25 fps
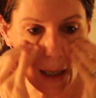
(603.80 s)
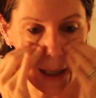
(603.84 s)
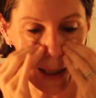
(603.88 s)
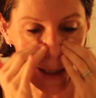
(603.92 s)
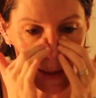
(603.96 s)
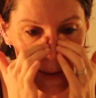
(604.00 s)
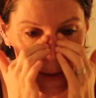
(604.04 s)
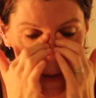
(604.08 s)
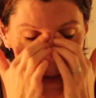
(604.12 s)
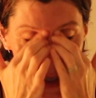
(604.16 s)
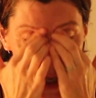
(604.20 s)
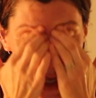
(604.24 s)

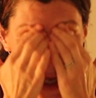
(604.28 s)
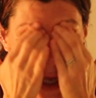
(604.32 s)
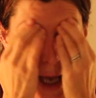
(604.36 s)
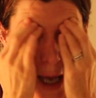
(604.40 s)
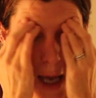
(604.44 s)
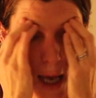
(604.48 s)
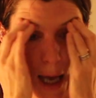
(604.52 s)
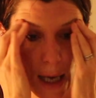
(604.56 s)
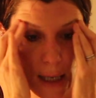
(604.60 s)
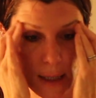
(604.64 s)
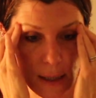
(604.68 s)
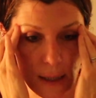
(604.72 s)
is
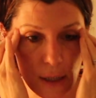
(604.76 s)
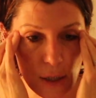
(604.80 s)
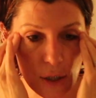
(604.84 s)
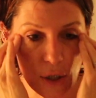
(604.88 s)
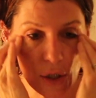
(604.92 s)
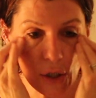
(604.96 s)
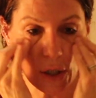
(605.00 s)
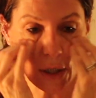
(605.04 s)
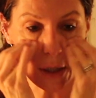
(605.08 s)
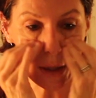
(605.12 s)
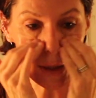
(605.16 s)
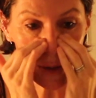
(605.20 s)
as
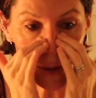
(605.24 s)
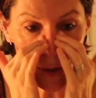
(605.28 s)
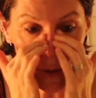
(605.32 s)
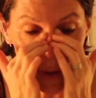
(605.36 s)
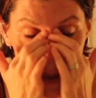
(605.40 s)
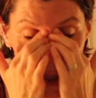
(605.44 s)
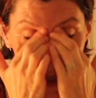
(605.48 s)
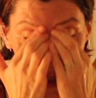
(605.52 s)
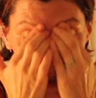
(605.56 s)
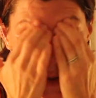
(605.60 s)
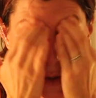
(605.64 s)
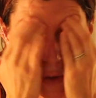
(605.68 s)

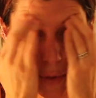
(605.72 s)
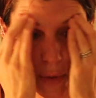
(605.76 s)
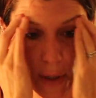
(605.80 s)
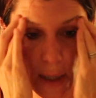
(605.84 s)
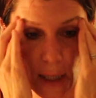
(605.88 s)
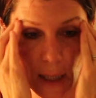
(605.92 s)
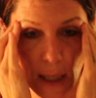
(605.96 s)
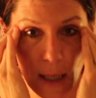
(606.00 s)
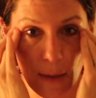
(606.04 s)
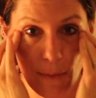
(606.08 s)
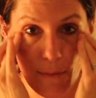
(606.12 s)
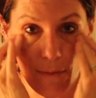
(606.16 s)
gentle as you
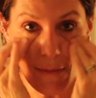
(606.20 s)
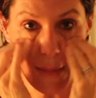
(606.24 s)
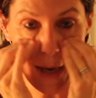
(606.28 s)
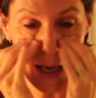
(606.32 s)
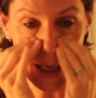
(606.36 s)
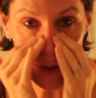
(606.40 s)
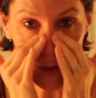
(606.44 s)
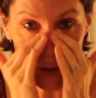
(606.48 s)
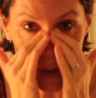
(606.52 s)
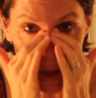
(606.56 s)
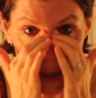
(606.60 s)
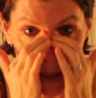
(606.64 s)
can
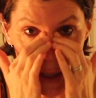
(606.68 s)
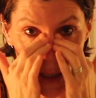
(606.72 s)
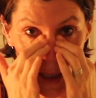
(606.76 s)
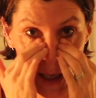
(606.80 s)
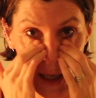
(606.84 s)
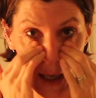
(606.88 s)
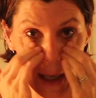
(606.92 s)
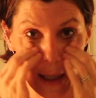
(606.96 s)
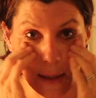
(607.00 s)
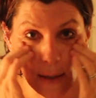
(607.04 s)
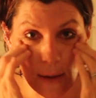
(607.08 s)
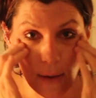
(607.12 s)
imagine
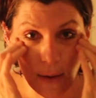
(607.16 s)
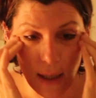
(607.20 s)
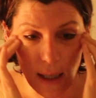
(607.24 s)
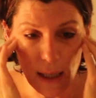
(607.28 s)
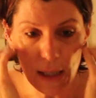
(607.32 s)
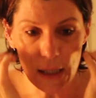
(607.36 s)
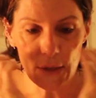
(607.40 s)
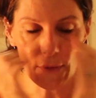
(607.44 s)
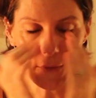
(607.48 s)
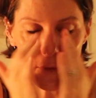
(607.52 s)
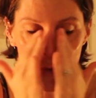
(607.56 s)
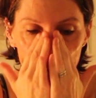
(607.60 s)
as an
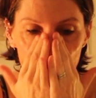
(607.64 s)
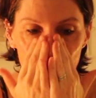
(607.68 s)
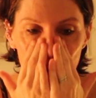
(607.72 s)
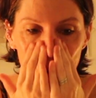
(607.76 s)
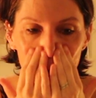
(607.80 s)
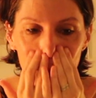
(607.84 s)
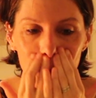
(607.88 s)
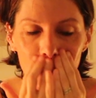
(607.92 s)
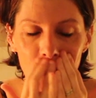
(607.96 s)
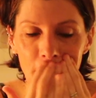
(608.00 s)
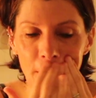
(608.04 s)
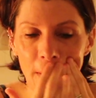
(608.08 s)

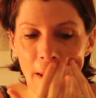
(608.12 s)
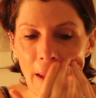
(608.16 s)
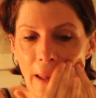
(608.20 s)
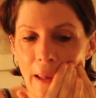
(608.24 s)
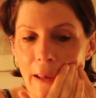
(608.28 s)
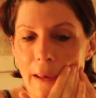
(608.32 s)
exfoliant.